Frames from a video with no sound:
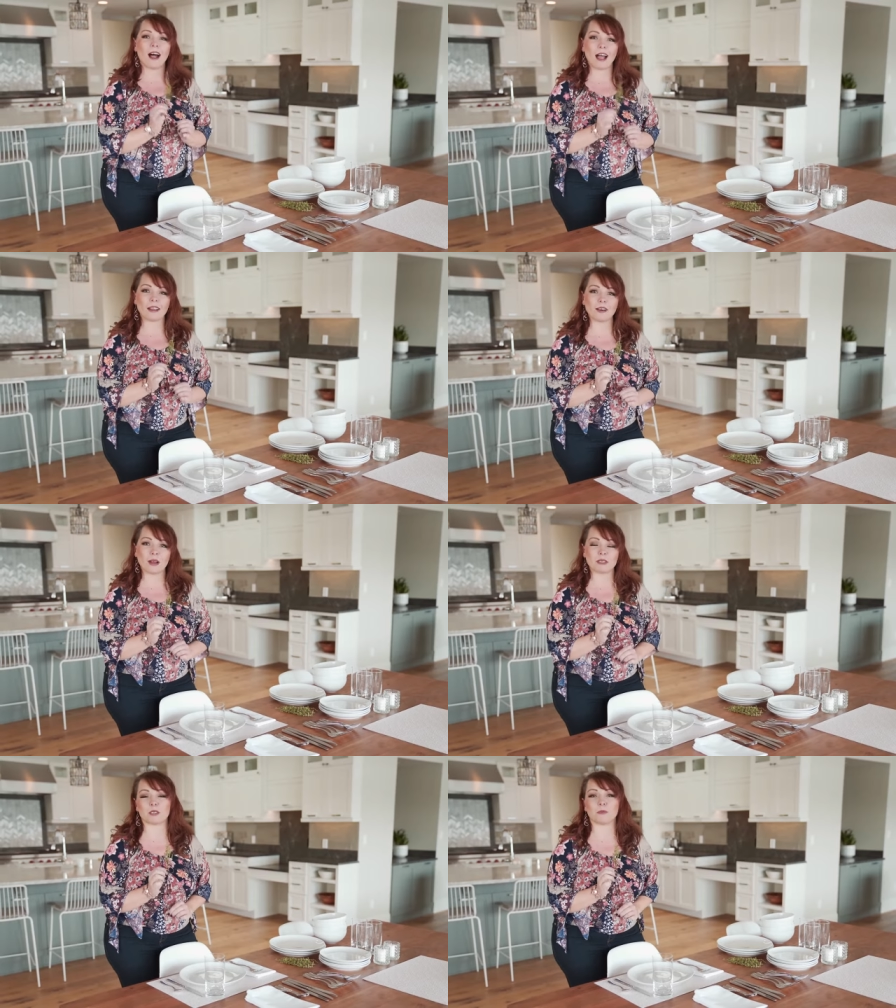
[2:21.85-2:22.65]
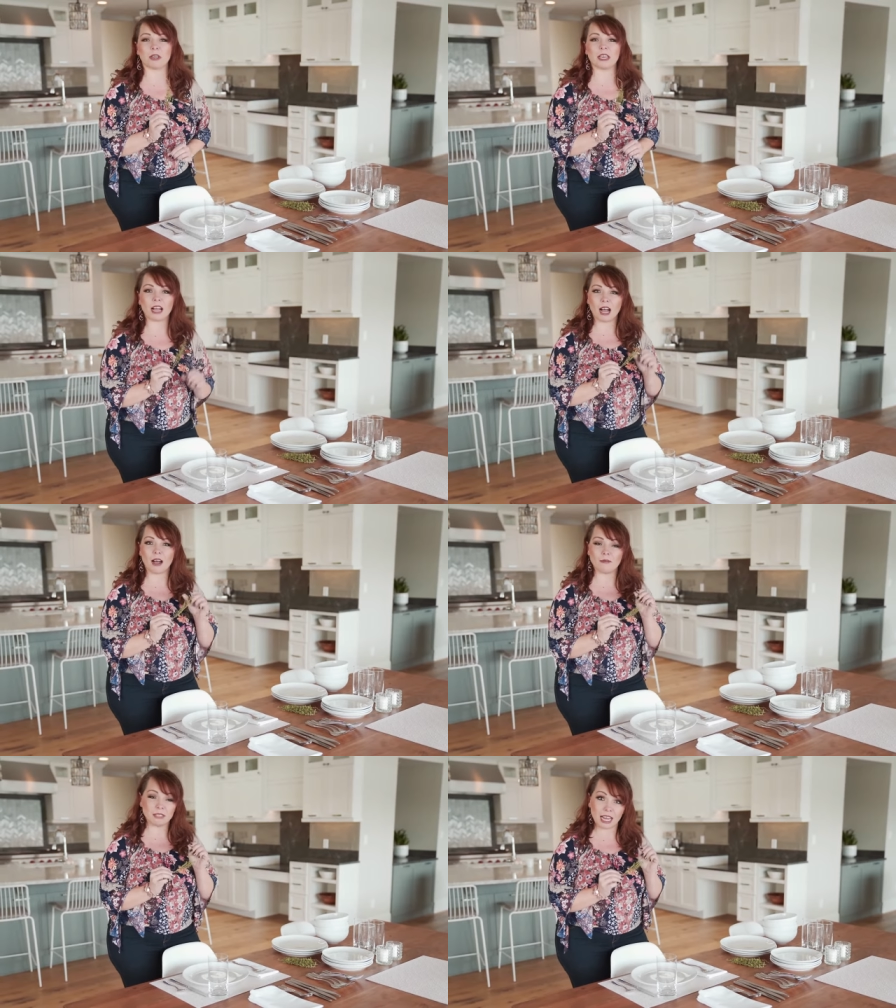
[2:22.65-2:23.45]
I grabbed a sprig
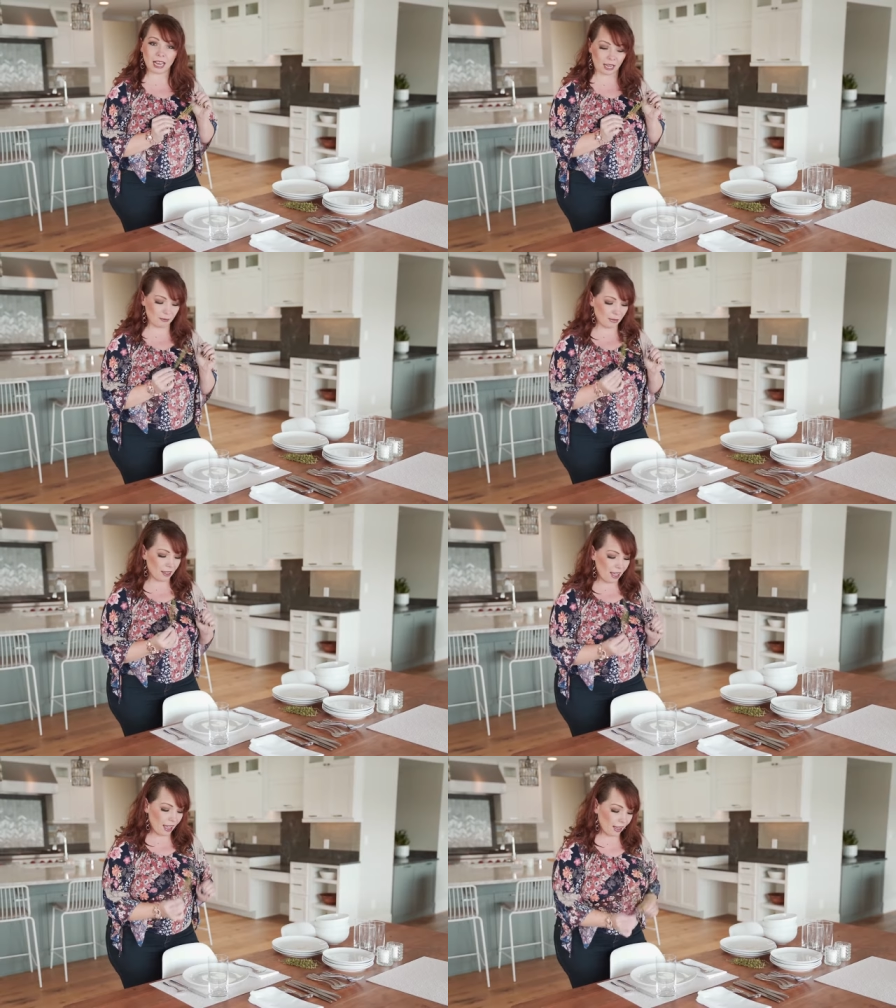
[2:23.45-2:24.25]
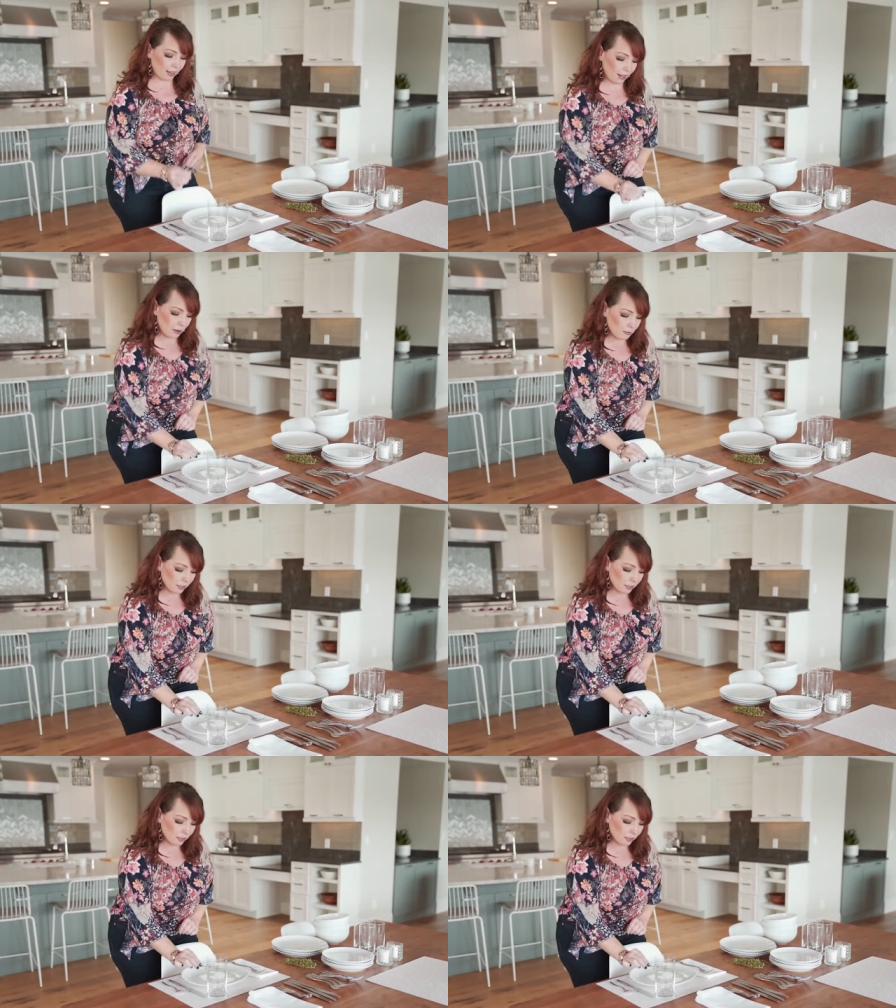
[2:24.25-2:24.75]
of thyme, and I'm